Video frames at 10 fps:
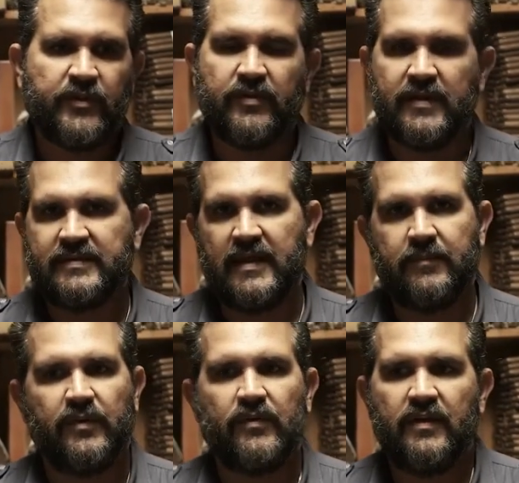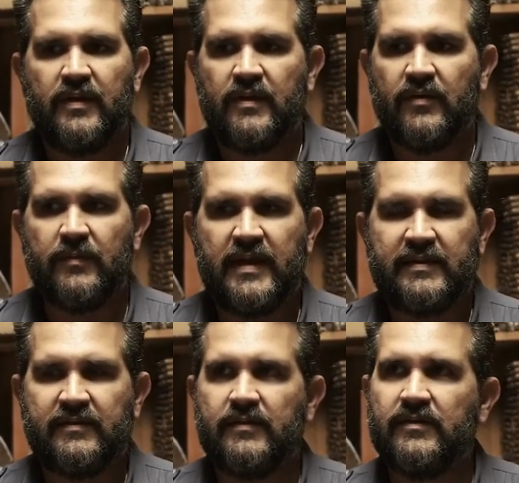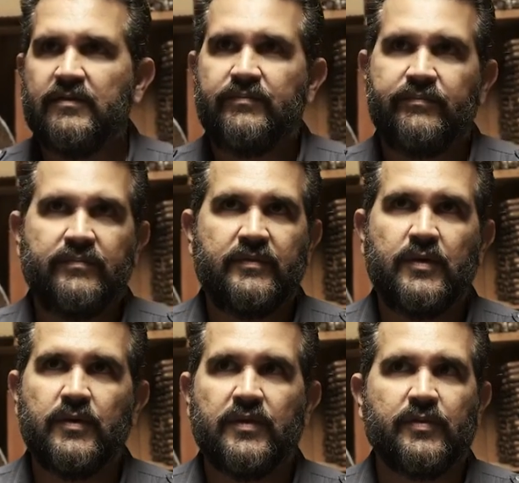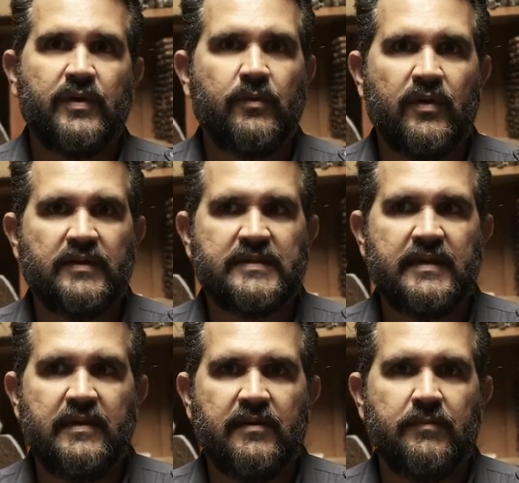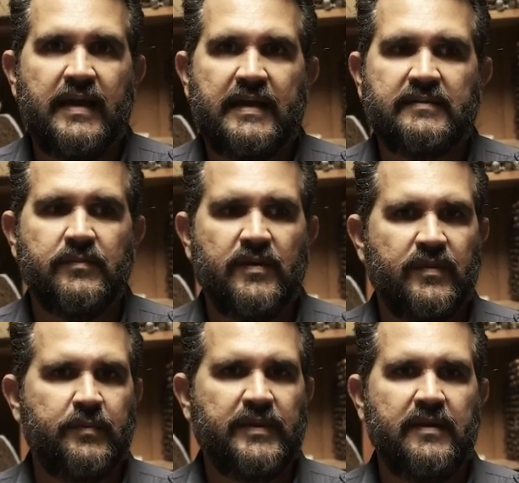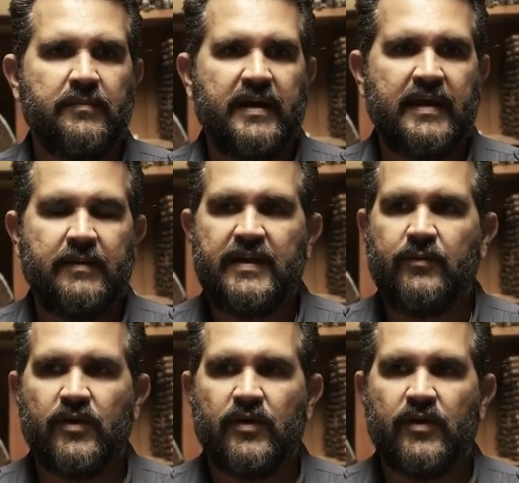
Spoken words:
For example, we might do 2 or 3 runs a year maximum of the Padilla Miami.